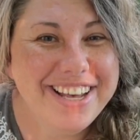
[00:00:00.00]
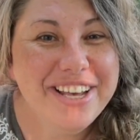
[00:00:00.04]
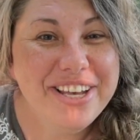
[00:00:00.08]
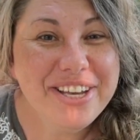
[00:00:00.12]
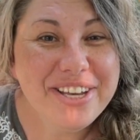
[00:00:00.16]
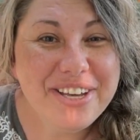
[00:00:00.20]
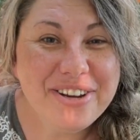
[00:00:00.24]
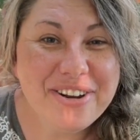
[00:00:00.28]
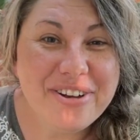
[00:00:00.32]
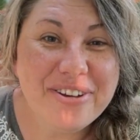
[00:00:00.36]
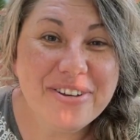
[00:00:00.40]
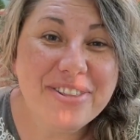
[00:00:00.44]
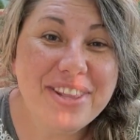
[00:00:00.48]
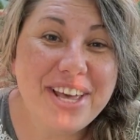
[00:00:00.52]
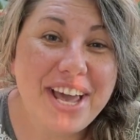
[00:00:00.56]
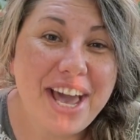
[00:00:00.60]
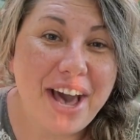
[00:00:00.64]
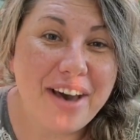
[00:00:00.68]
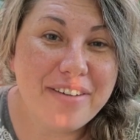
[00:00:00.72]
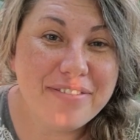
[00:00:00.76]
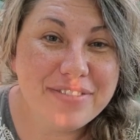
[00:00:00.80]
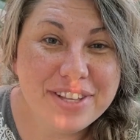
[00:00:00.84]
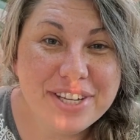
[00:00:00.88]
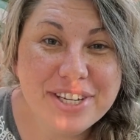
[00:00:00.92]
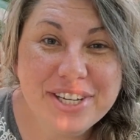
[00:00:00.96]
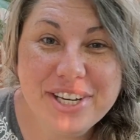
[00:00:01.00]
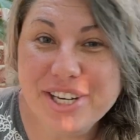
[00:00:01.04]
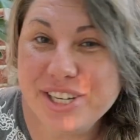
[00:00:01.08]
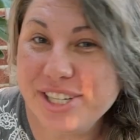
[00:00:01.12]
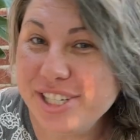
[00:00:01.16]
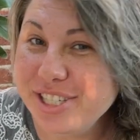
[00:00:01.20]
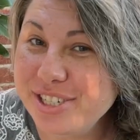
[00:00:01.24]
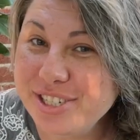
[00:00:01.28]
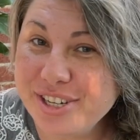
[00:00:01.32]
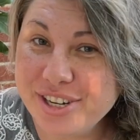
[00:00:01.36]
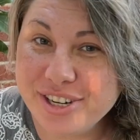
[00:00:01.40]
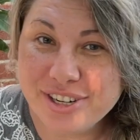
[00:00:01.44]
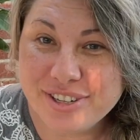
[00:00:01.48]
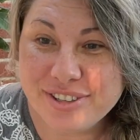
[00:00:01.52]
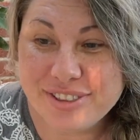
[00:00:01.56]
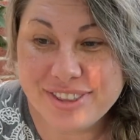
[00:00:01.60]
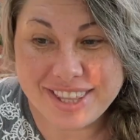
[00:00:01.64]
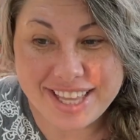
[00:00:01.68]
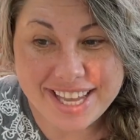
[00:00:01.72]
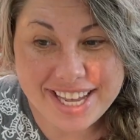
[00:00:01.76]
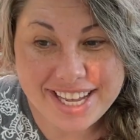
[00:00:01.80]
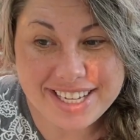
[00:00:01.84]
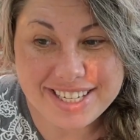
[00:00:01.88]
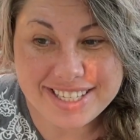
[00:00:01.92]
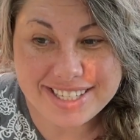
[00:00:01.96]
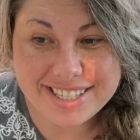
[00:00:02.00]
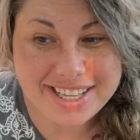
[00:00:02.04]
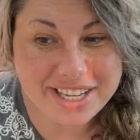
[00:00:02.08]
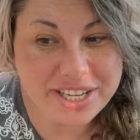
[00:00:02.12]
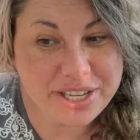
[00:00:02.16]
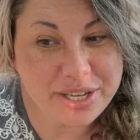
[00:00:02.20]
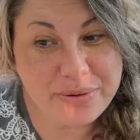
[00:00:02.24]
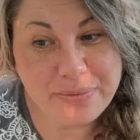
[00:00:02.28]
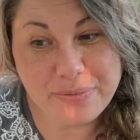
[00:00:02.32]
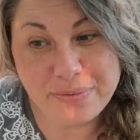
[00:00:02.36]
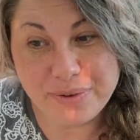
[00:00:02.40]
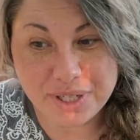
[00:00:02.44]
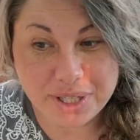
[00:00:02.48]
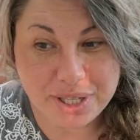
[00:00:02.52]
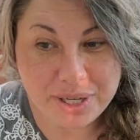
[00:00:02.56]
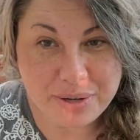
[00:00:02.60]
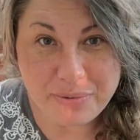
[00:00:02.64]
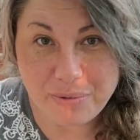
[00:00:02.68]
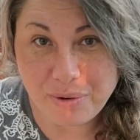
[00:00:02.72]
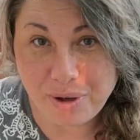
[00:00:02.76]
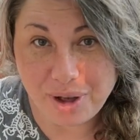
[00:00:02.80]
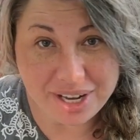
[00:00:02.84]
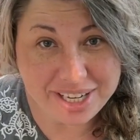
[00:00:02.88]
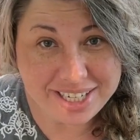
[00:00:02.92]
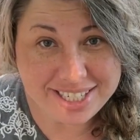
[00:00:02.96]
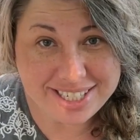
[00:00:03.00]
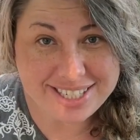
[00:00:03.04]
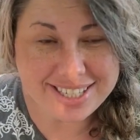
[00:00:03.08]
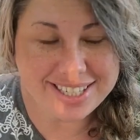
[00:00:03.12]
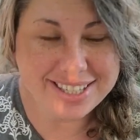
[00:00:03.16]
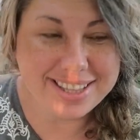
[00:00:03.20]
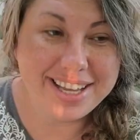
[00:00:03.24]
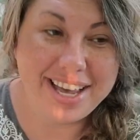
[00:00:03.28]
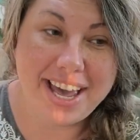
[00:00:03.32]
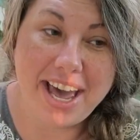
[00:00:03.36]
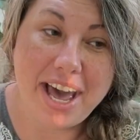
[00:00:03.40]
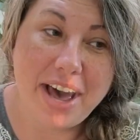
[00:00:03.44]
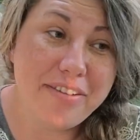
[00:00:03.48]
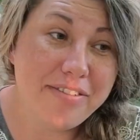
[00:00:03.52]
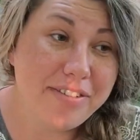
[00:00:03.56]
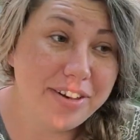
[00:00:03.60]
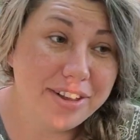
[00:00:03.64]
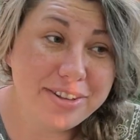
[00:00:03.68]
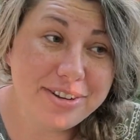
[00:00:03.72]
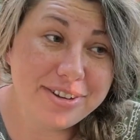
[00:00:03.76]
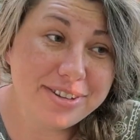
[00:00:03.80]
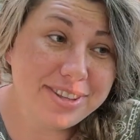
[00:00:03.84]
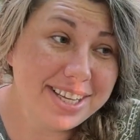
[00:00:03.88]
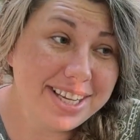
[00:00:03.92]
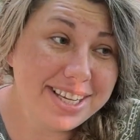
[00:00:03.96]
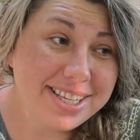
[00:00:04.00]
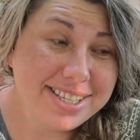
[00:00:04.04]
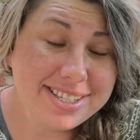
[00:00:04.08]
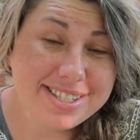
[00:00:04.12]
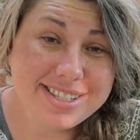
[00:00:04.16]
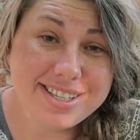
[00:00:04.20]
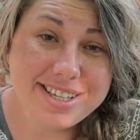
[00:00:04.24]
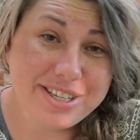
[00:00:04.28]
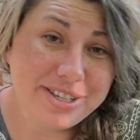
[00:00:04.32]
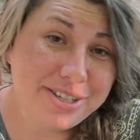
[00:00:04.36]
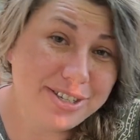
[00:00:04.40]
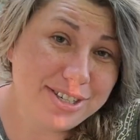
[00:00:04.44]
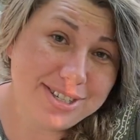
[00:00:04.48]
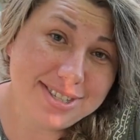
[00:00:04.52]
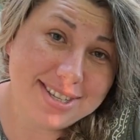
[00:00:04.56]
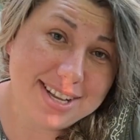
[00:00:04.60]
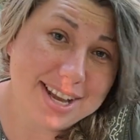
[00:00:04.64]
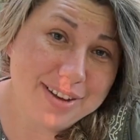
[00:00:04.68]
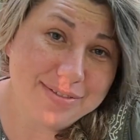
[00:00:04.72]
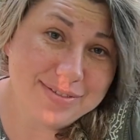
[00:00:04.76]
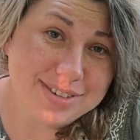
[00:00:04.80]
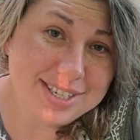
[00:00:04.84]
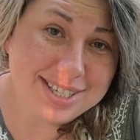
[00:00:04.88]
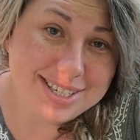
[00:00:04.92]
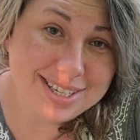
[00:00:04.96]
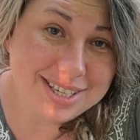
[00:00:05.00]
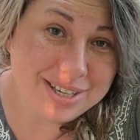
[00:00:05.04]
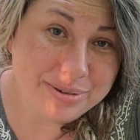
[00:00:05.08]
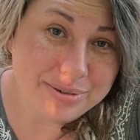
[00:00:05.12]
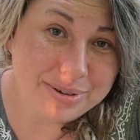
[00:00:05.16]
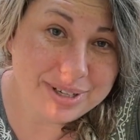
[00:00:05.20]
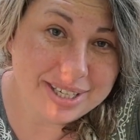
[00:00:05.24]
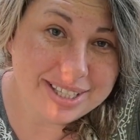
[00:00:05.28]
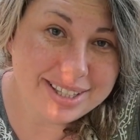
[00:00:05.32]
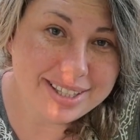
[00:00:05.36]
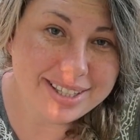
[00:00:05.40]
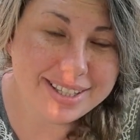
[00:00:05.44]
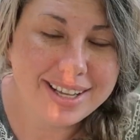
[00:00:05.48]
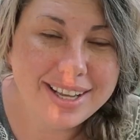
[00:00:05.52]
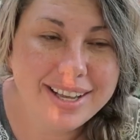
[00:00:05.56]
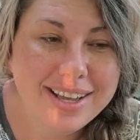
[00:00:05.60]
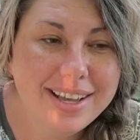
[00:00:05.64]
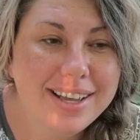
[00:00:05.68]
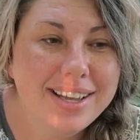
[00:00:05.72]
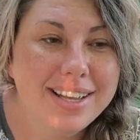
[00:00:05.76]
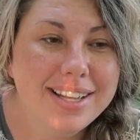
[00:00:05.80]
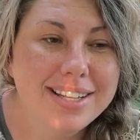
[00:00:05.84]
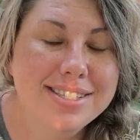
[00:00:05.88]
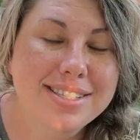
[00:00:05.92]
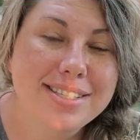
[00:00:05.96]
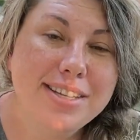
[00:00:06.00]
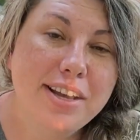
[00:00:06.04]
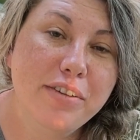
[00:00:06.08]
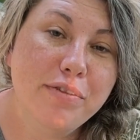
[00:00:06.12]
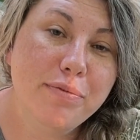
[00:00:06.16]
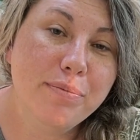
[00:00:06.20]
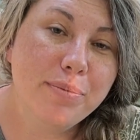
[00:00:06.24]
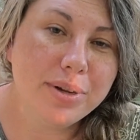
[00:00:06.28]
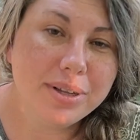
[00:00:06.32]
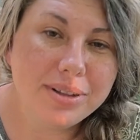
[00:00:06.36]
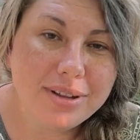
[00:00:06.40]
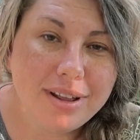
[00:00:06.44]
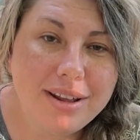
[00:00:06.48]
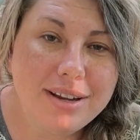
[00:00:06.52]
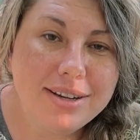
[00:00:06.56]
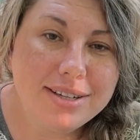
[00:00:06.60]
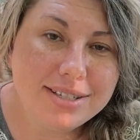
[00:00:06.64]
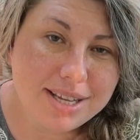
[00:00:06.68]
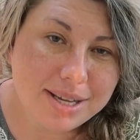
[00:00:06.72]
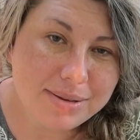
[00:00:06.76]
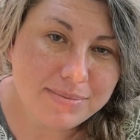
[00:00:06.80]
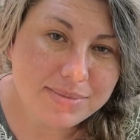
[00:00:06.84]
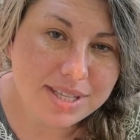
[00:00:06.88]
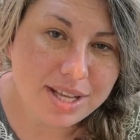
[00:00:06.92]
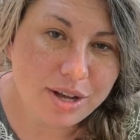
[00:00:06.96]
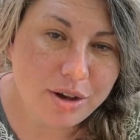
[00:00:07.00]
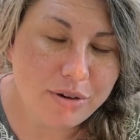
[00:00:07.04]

You know, they have the good things that you really want, and they have other things that you just have to deal with and stuff. But a lot of times they